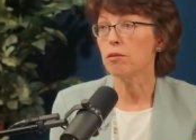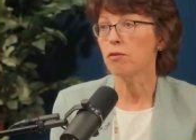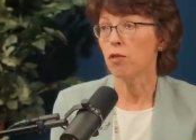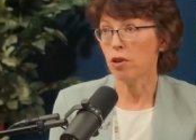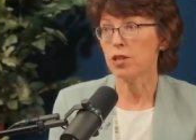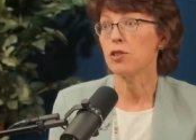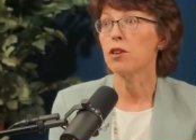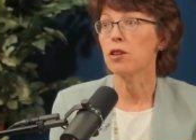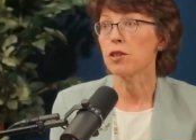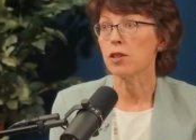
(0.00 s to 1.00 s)
very
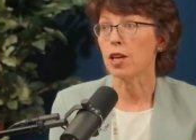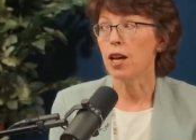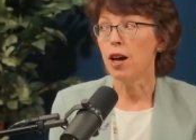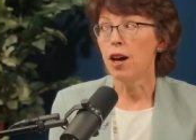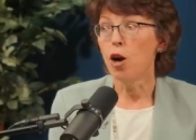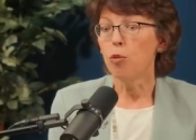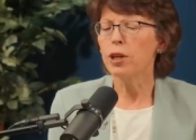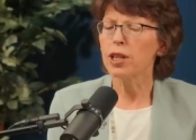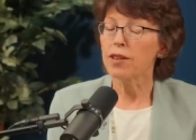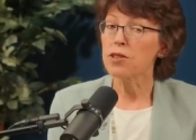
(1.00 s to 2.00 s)
seriously.
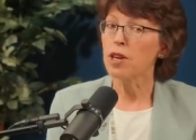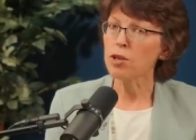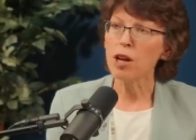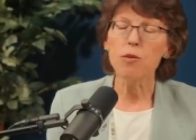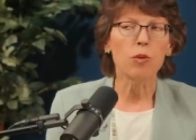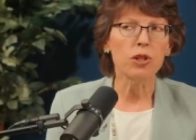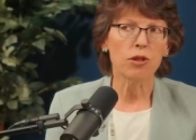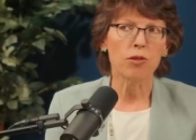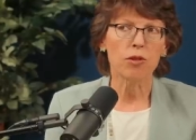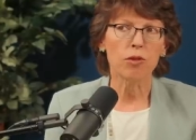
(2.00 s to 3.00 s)
But at the same time, we
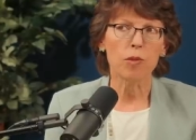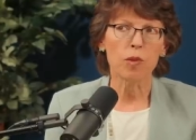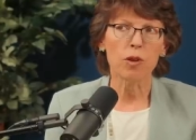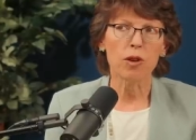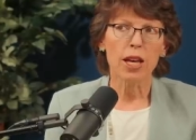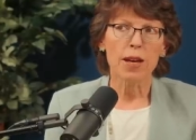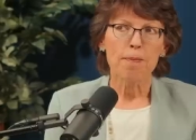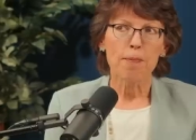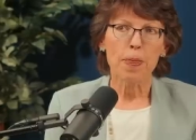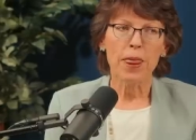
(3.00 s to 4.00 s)
should remember
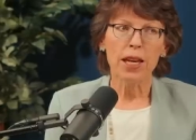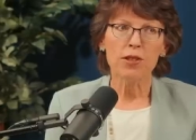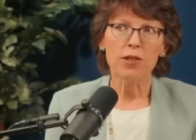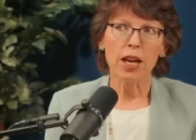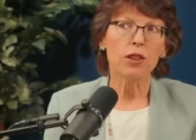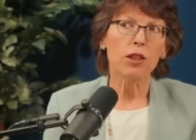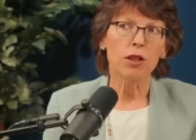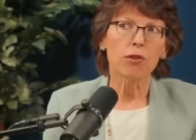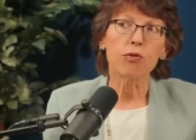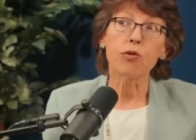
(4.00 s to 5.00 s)
they set
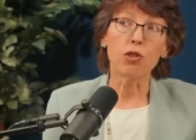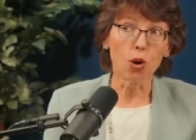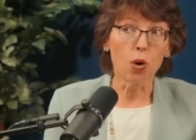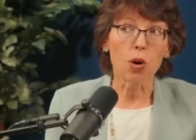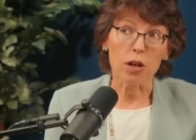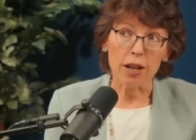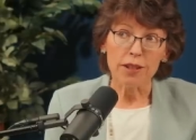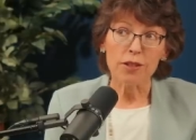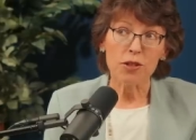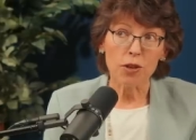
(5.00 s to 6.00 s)
the floor,
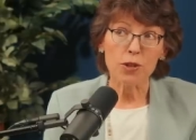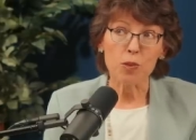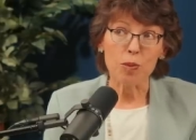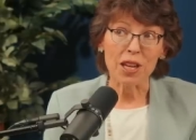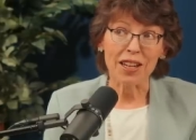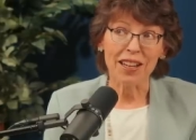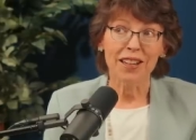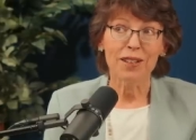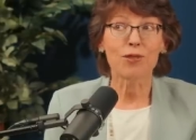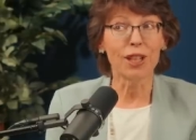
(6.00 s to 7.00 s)
so to speak,
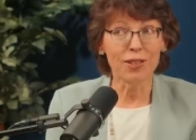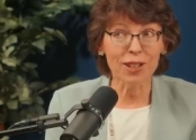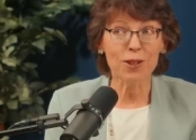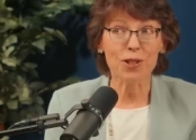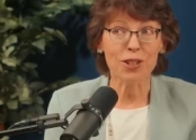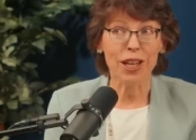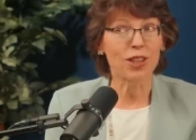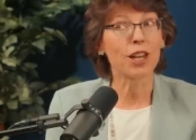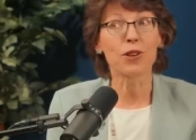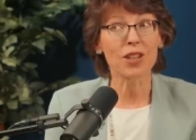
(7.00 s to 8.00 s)
for living the Christian
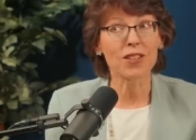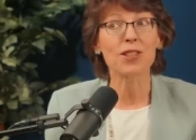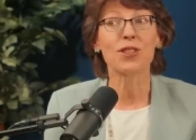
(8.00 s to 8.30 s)
life. They don't set the